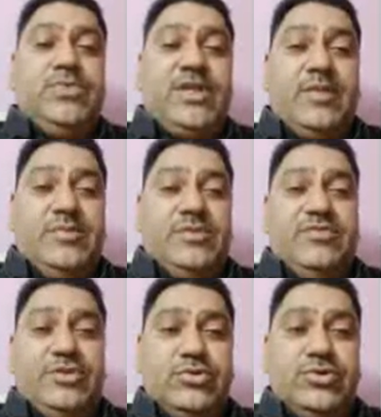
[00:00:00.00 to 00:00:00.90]
That means
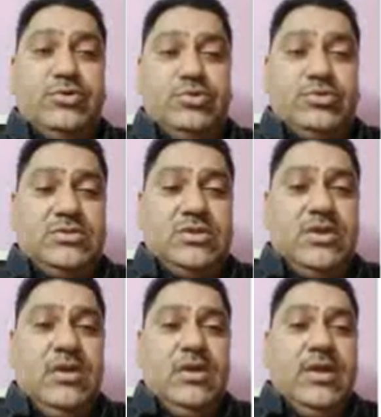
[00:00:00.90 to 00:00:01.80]
we should use
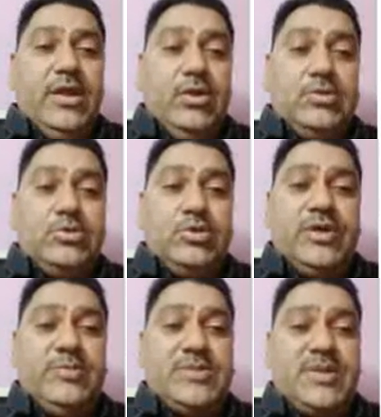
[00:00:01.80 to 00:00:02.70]
and also
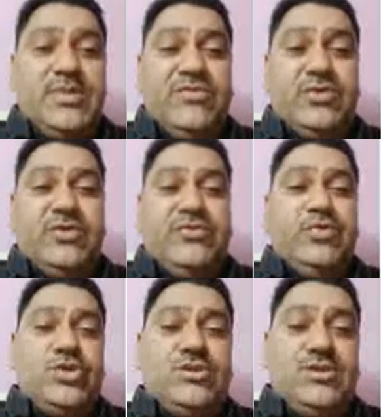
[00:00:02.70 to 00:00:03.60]
keep something for the
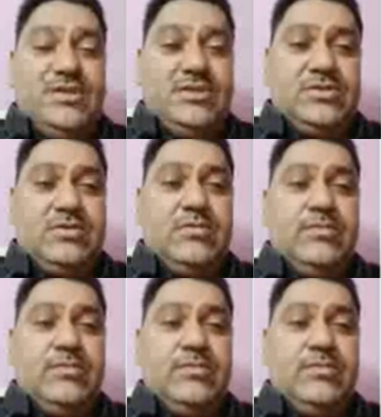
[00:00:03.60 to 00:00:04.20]
future generation.